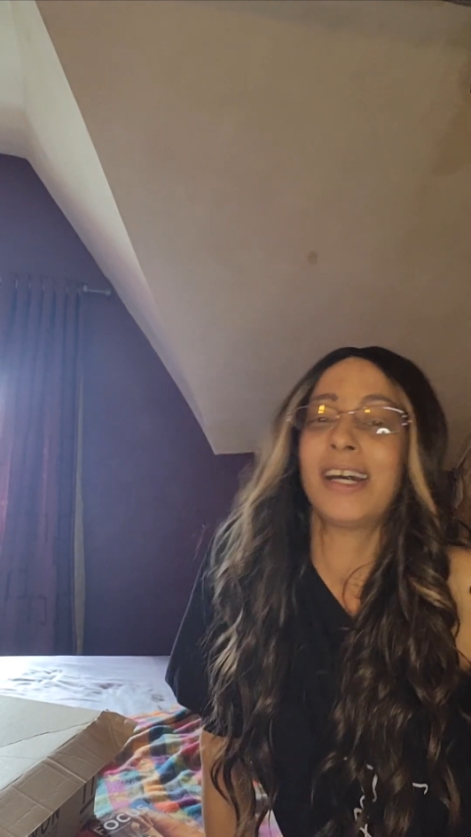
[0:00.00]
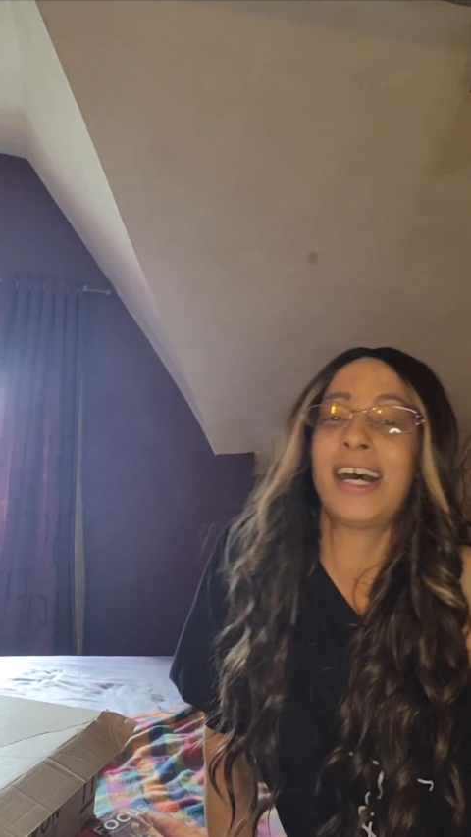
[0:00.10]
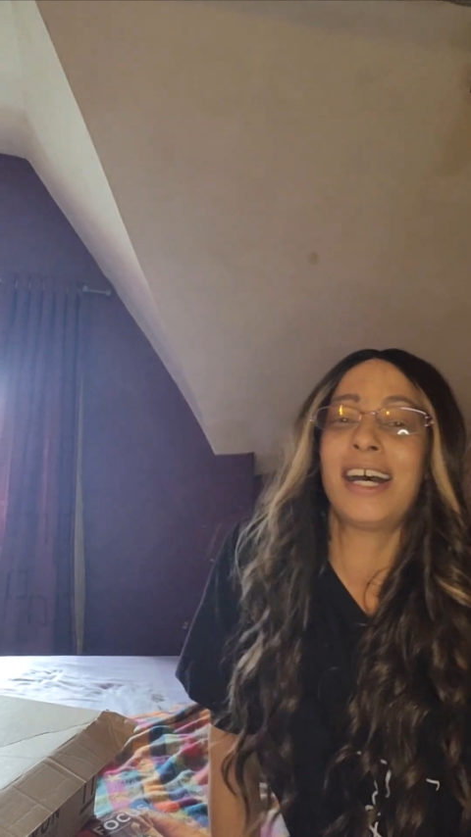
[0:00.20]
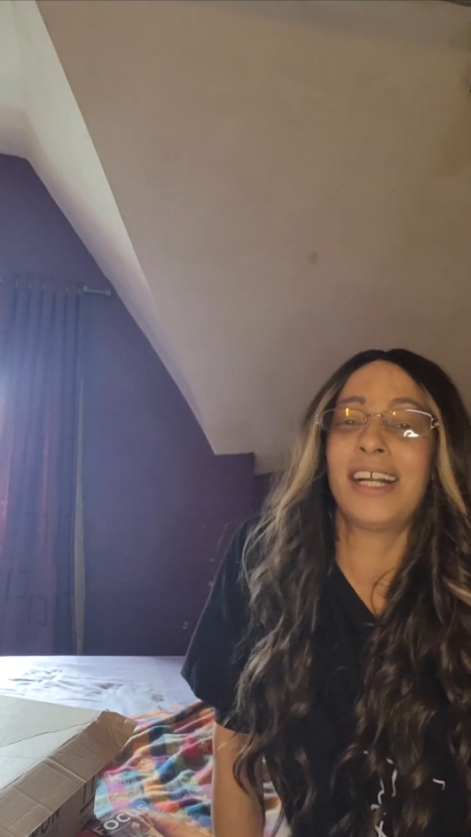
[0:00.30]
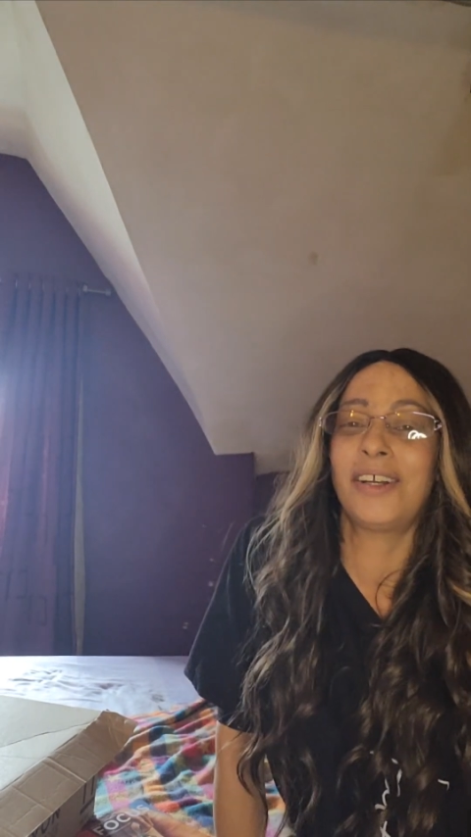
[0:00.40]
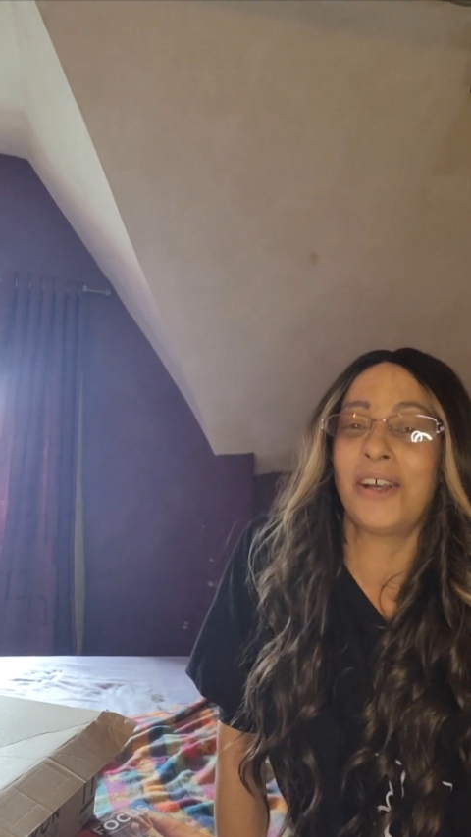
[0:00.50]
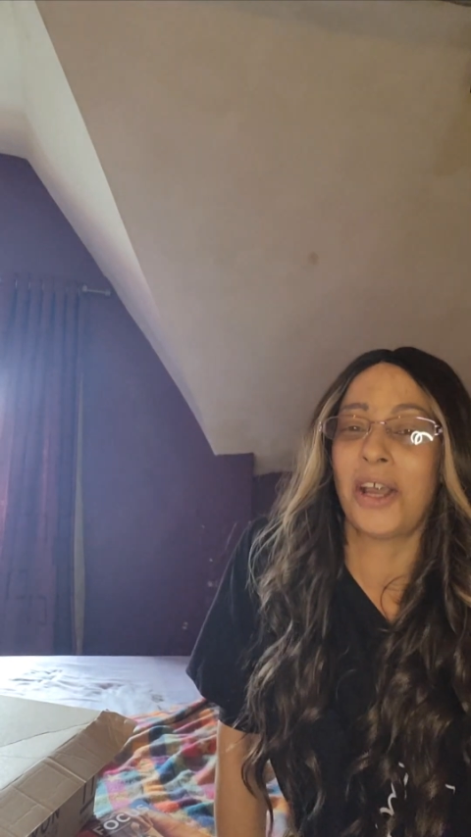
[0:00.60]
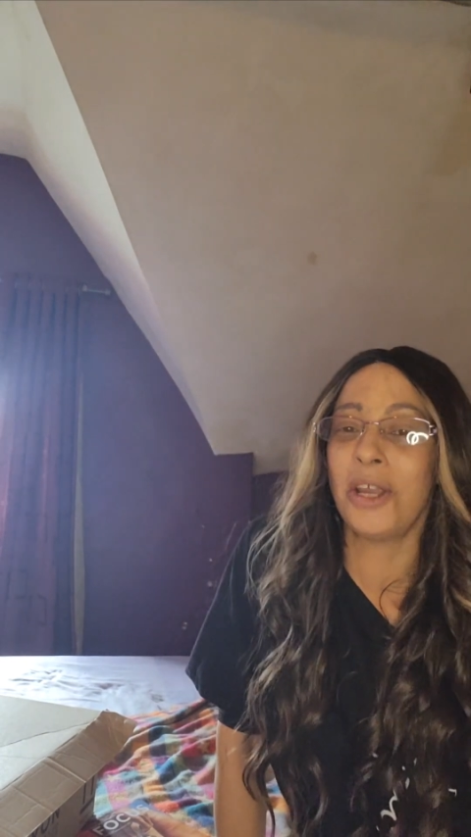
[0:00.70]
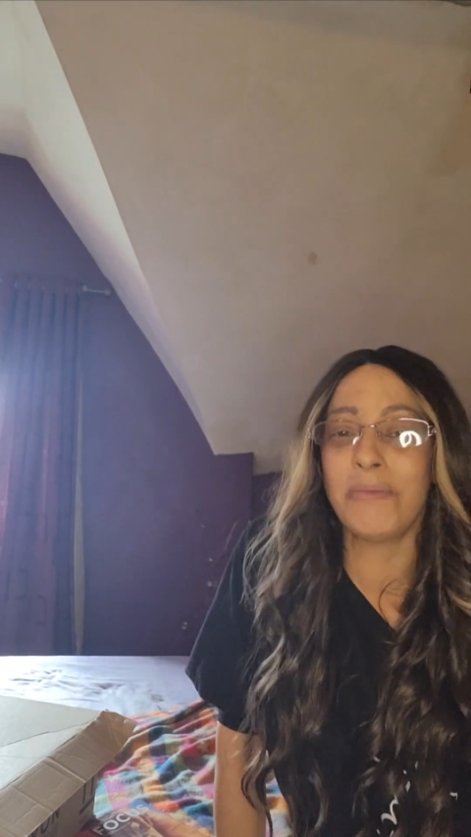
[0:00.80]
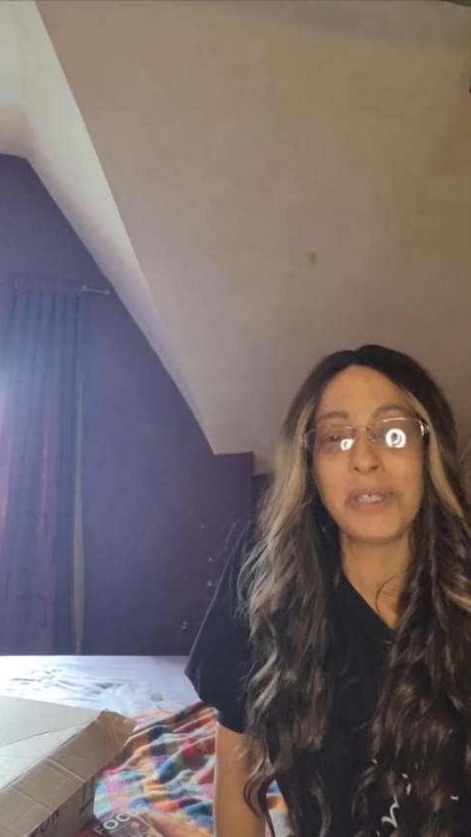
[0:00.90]
and I
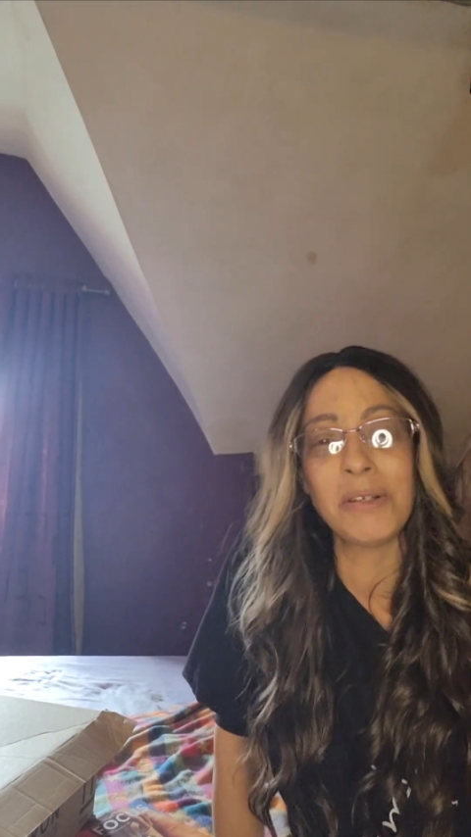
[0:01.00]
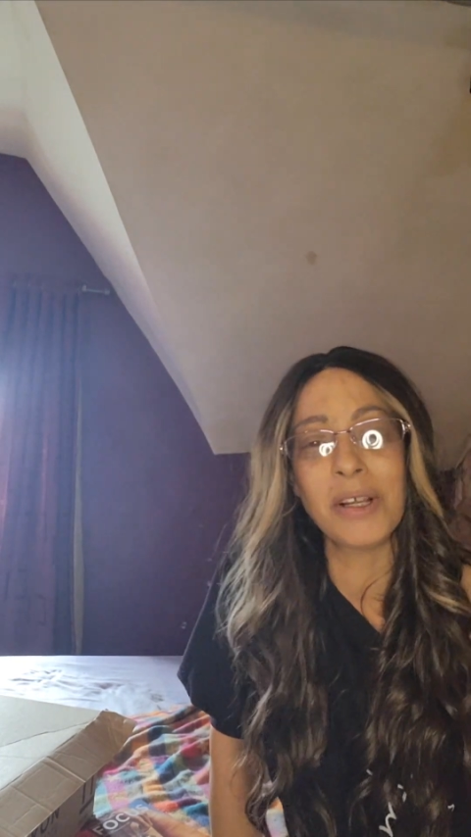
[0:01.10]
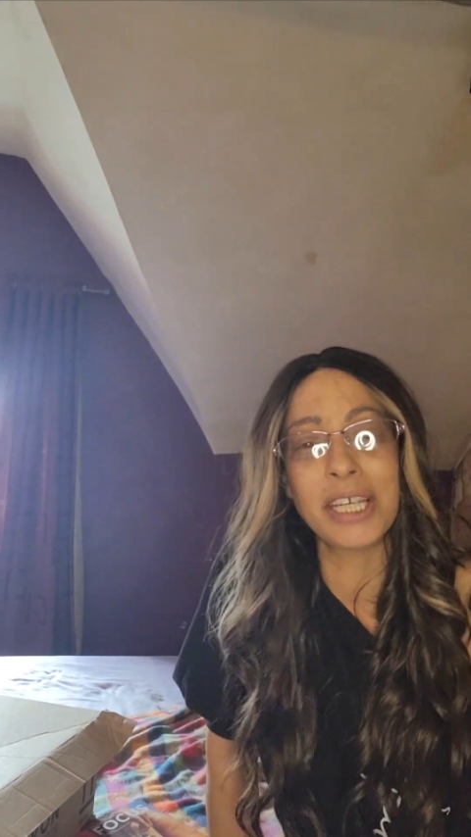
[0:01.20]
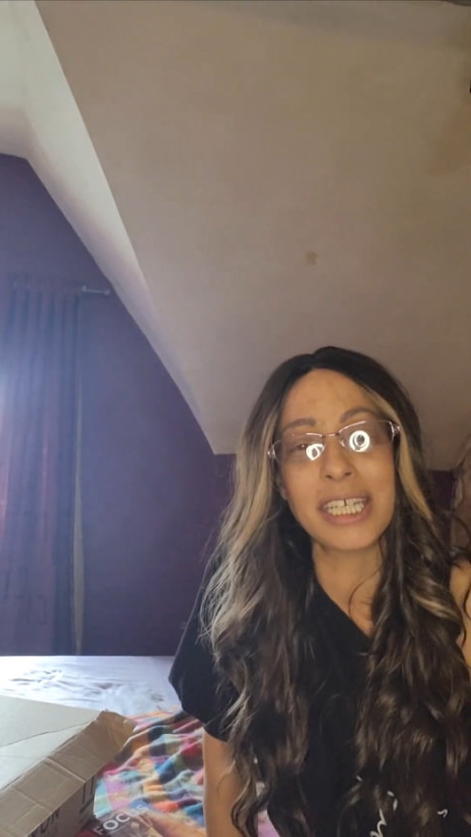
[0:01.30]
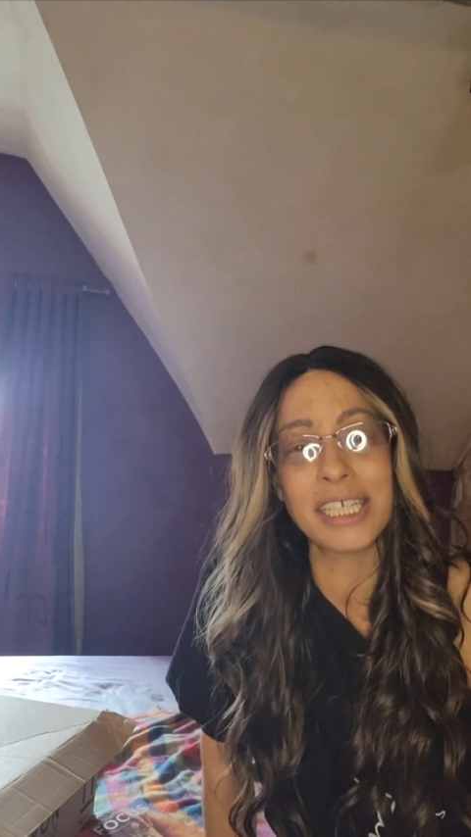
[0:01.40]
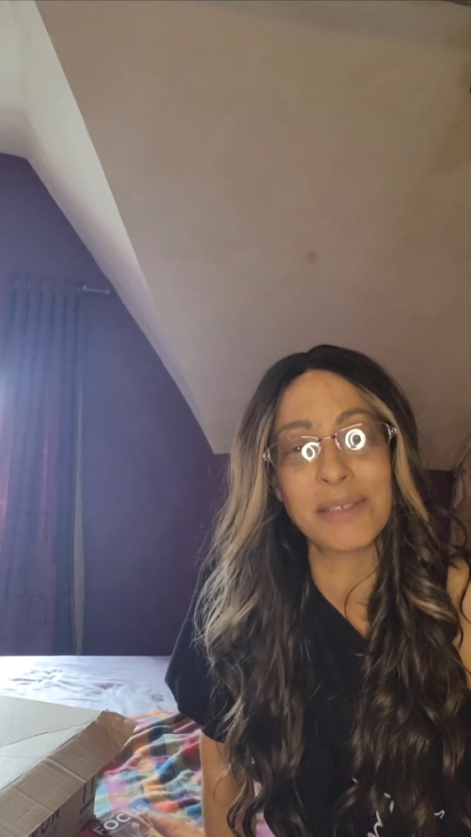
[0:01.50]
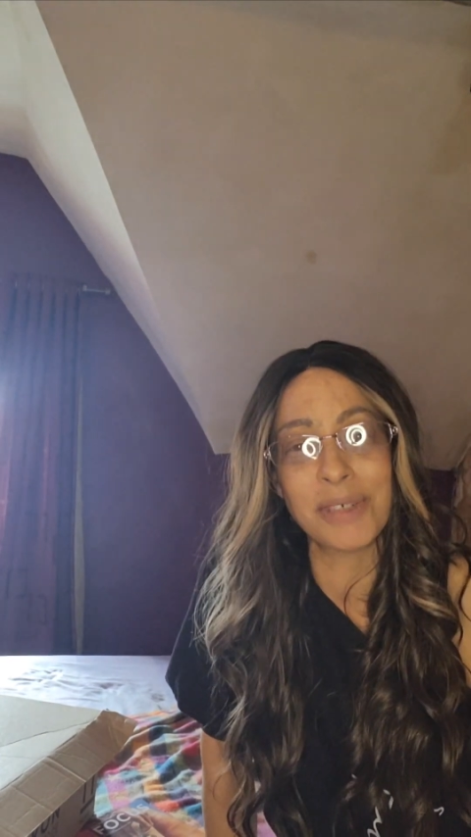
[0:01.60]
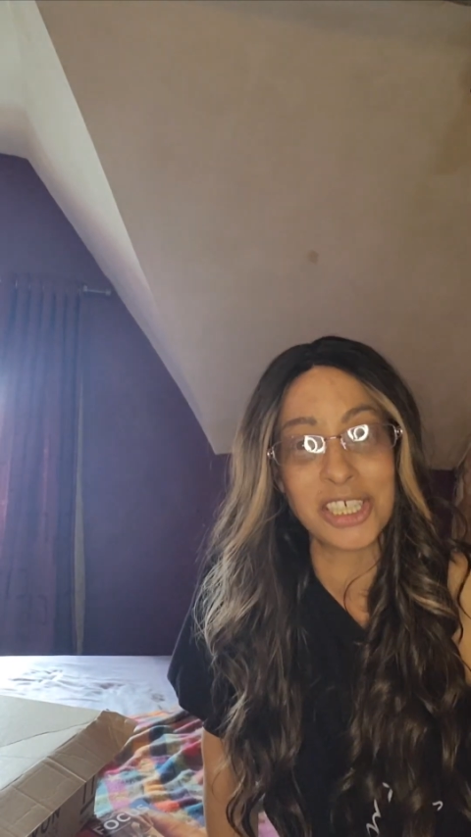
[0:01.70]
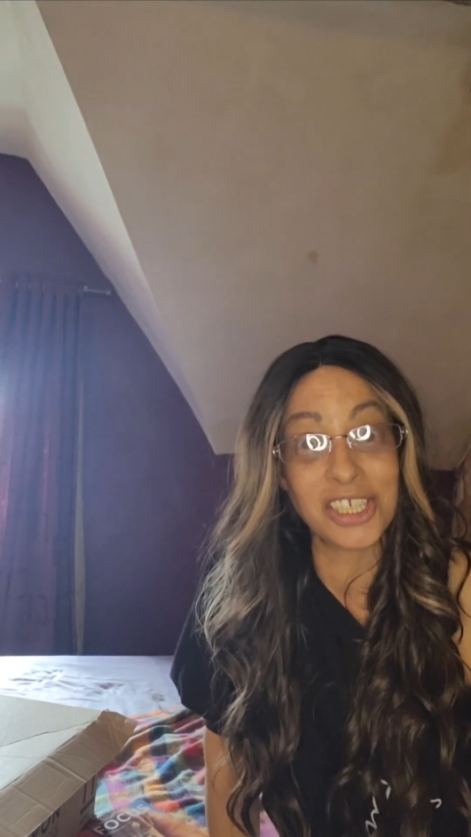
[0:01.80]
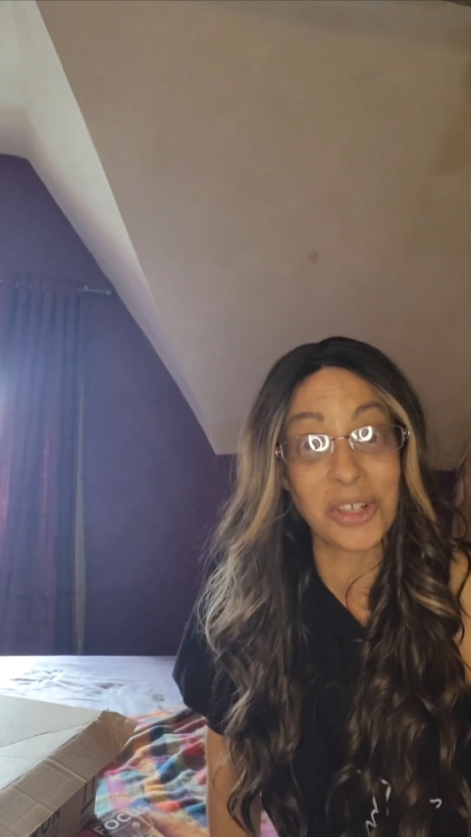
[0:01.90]
hope you like it as
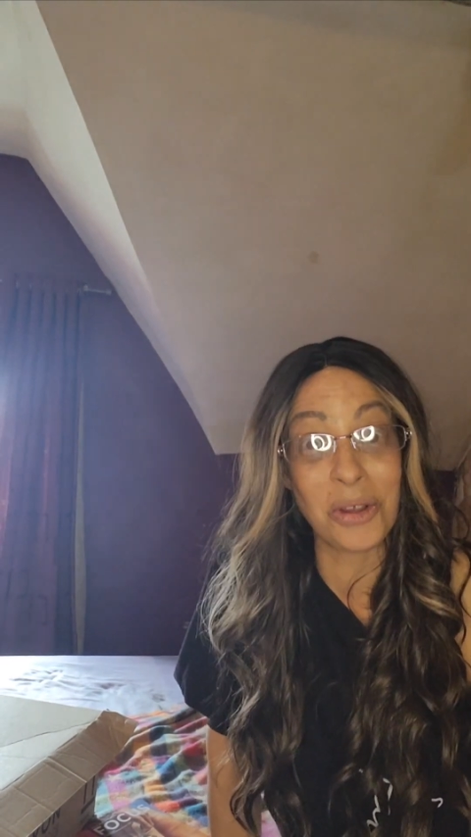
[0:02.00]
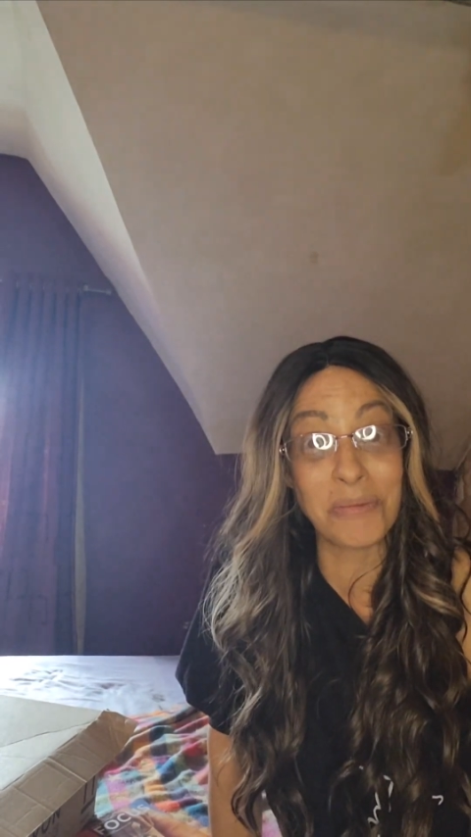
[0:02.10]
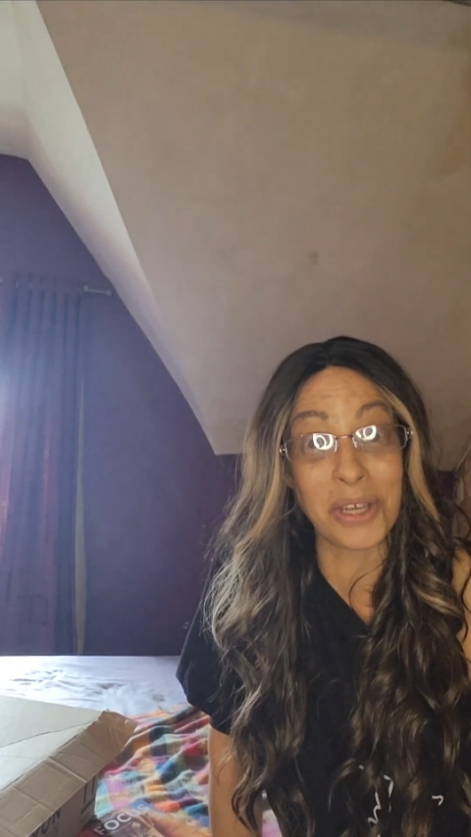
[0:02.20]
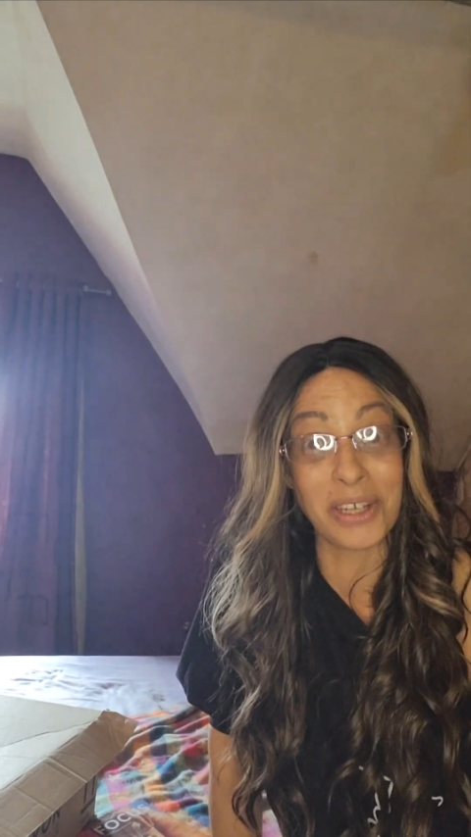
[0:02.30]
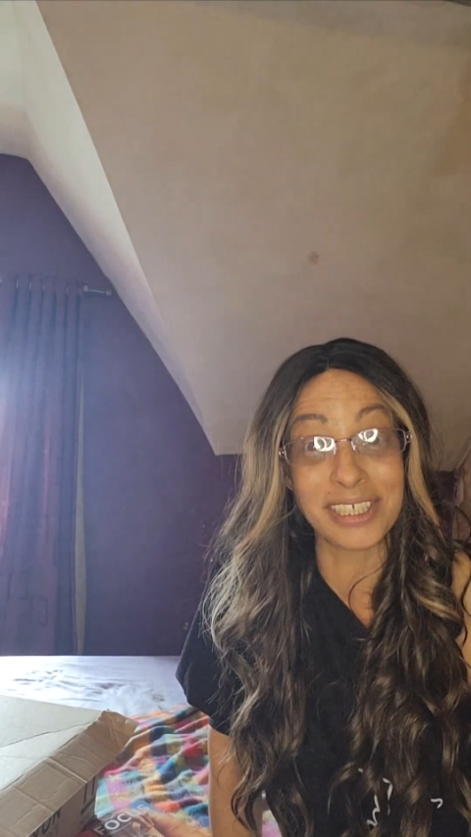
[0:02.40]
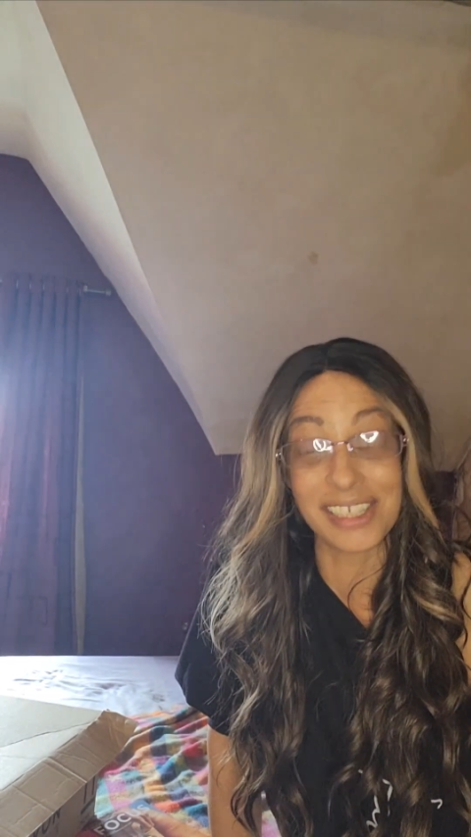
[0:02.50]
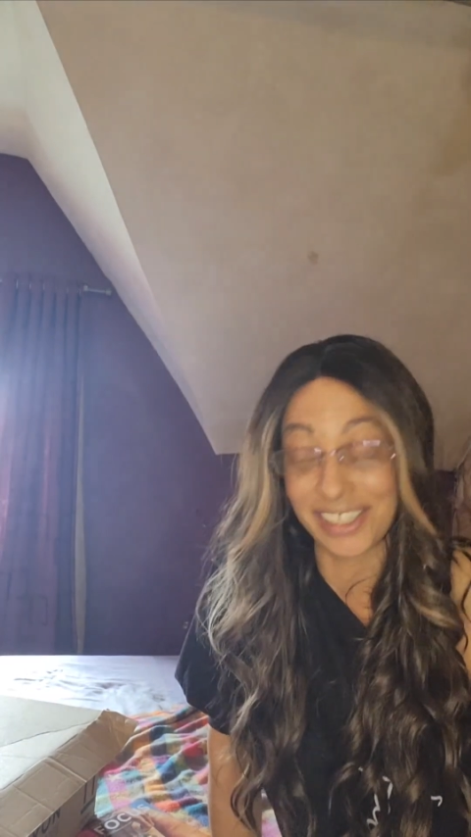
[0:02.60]
much as I'm going to